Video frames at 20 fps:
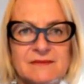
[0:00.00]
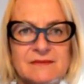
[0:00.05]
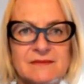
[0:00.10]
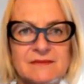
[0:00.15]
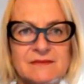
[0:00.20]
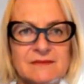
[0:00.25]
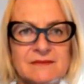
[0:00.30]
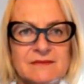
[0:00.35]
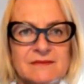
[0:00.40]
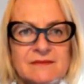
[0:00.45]

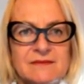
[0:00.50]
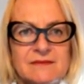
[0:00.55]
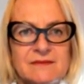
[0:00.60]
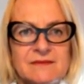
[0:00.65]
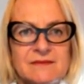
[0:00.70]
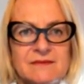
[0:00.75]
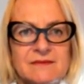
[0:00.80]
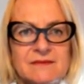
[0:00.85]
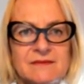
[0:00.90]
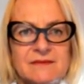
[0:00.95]

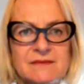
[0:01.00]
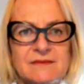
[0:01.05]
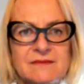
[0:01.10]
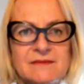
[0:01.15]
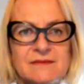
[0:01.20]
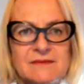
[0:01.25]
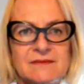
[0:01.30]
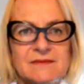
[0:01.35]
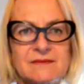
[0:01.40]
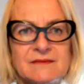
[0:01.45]

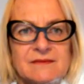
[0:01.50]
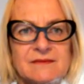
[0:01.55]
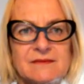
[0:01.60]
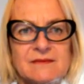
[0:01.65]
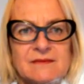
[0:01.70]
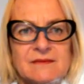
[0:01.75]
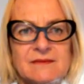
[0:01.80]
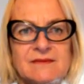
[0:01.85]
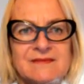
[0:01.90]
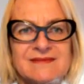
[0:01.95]

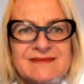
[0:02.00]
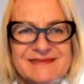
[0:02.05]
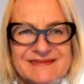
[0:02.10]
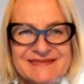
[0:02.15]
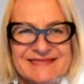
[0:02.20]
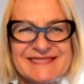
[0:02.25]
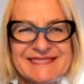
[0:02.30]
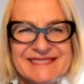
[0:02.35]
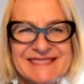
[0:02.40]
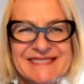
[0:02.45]

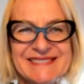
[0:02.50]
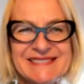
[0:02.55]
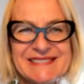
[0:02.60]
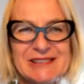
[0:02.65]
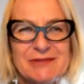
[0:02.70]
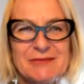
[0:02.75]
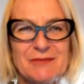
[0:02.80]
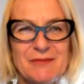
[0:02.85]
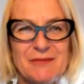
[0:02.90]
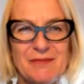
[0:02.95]

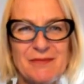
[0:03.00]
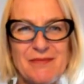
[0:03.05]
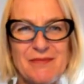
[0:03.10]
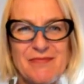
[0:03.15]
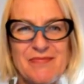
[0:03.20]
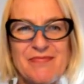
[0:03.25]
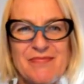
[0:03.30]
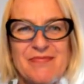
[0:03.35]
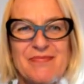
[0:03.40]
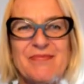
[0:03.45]

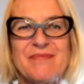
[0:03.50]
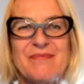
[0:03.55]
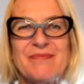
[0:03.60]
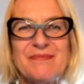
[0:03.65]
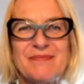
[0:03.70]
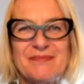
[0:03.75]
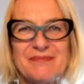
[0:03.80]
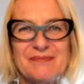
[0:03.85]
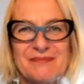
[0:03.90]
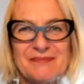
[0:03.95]

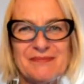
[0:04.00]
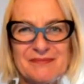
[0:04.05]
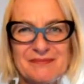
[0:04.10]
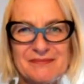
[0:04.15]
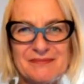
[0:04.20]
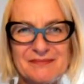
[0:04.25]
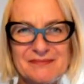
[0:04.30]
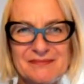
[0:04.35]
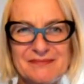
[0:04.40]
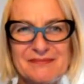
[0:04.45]

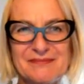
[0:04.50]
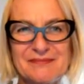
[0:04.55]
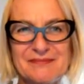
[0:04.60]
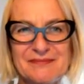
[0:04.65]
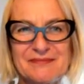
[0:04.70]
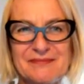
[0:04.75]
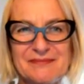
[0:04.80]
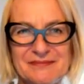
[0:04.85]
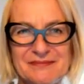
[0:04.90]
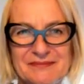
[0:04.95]

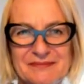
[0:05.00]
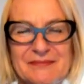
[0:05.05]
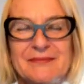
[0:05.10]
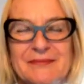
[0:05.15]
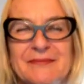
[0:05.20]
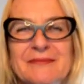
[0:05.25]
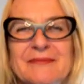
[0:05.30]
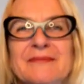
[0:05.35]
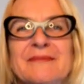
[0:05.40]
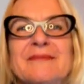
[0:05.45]

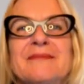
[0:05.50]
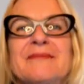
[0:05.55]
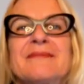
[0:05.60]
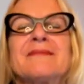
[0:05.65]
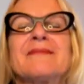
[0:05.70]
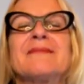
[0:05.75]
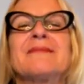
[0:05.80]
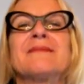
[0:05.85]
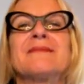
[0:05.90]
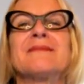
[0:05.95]

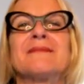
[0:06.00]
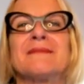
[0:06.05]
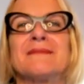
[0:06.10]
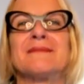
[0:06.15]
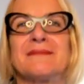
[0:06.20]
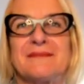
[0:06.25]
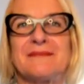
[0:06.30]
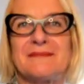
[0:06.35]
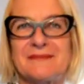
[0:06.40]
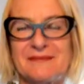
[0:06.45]

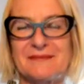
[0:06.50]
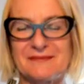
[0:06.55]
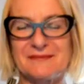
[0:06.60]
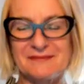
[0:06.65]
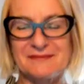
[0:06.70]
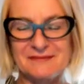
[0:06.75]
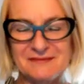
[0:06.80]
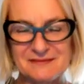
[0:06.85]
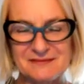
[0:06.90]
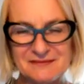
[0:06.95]

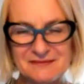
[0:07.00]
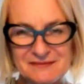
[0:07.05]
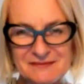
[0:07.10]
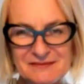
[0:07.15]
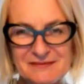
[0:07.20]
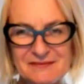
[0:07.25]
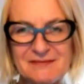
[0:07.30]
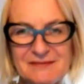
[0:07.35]
[no speech]